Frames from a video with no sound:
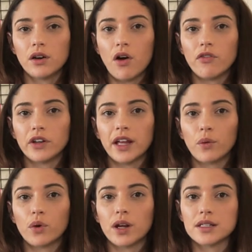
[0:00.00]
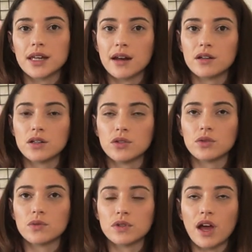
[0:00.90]
and often, like what I started to
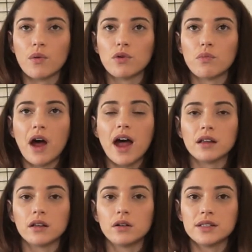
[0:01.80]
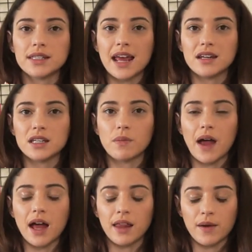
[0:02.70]
do is I would buy a little Santee
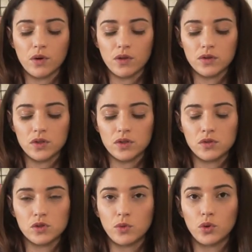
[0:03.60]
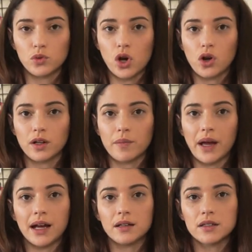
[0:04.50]
bar, like one of those small chocolate
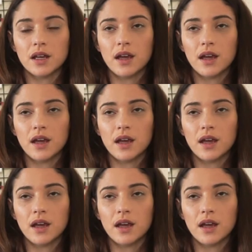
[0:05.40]
bars,